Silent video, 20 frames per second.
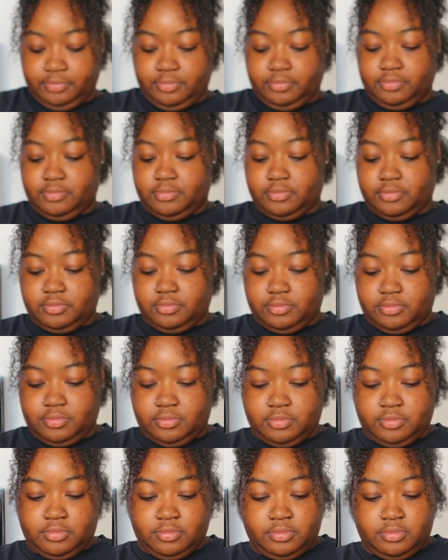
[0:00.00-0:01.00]

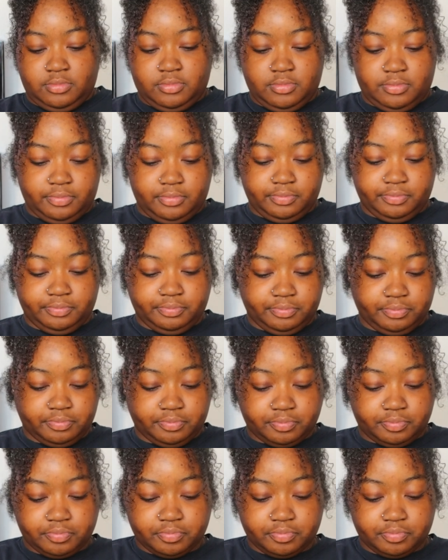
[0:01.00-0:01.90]
No one is speaking in this clip.